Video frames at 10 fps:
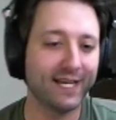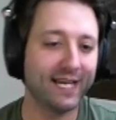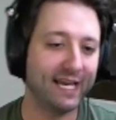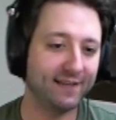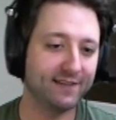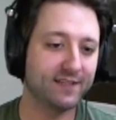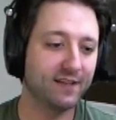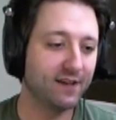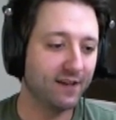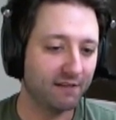And
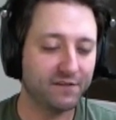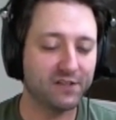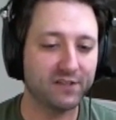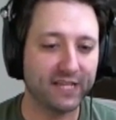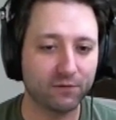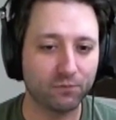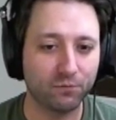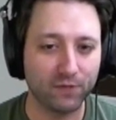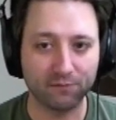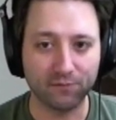I feel like
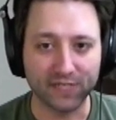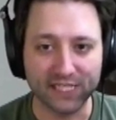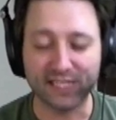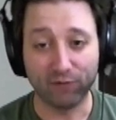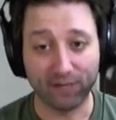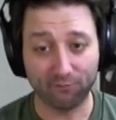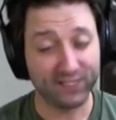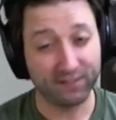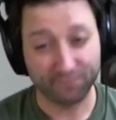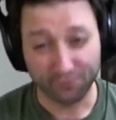we did the web, and we
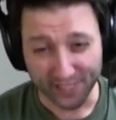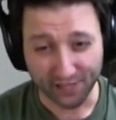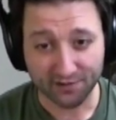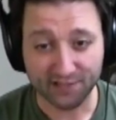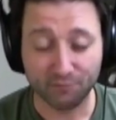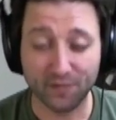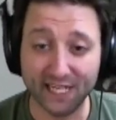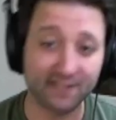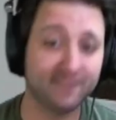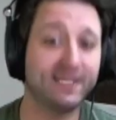did it for years, and we
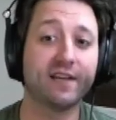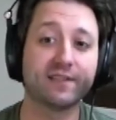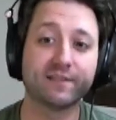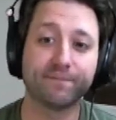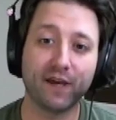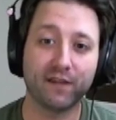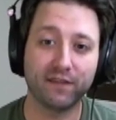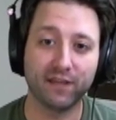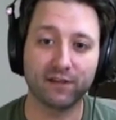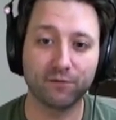kicked its ass. I
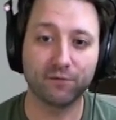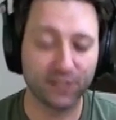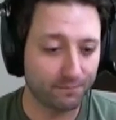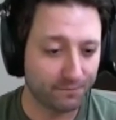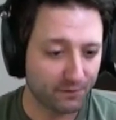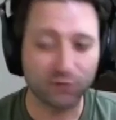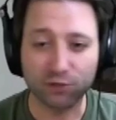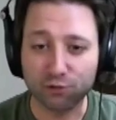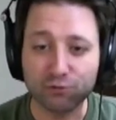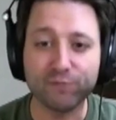think there was
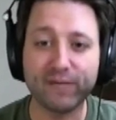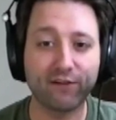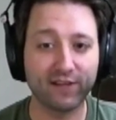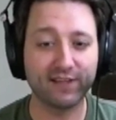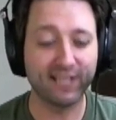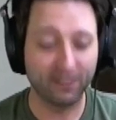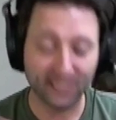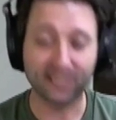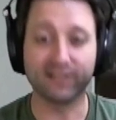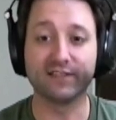no YouTube yet or anything, and we
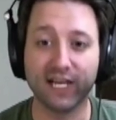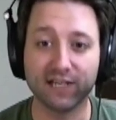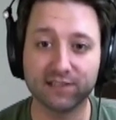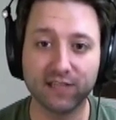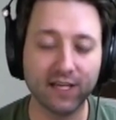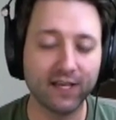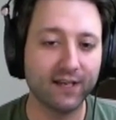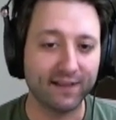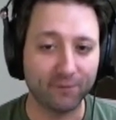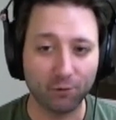kicked its ass.
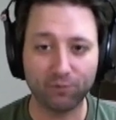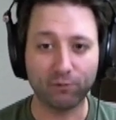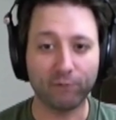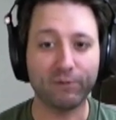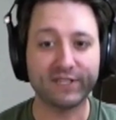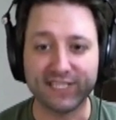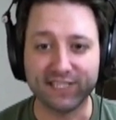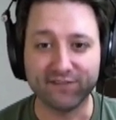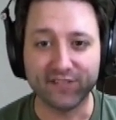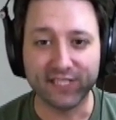Absolutely. And when we went to
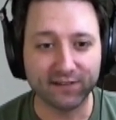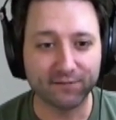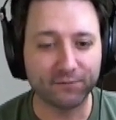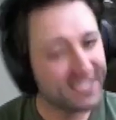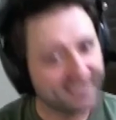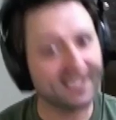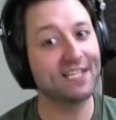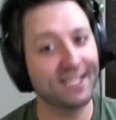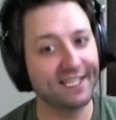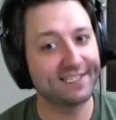TV, we didn't
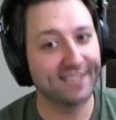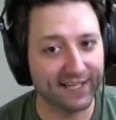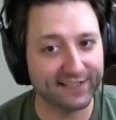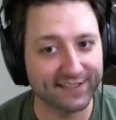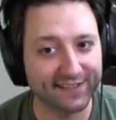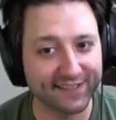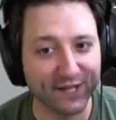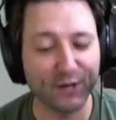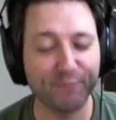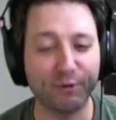exactly kick its ass,
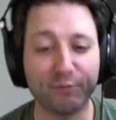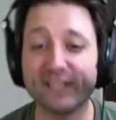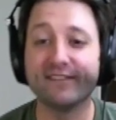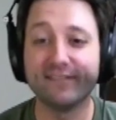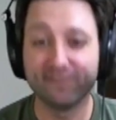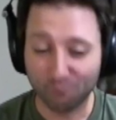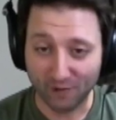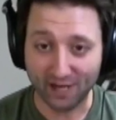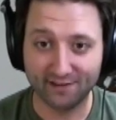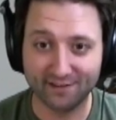but we did
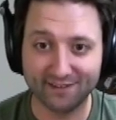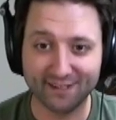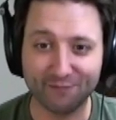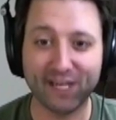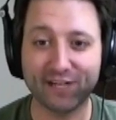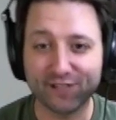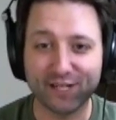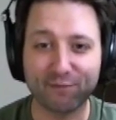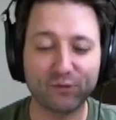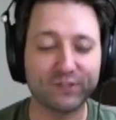well. We had good
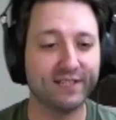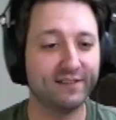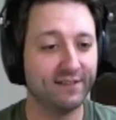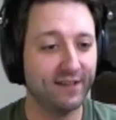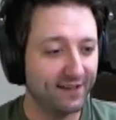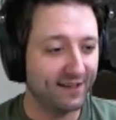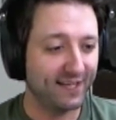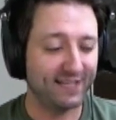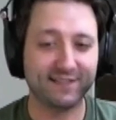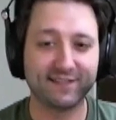numbers, and
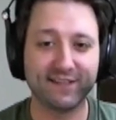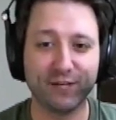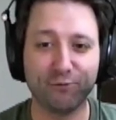we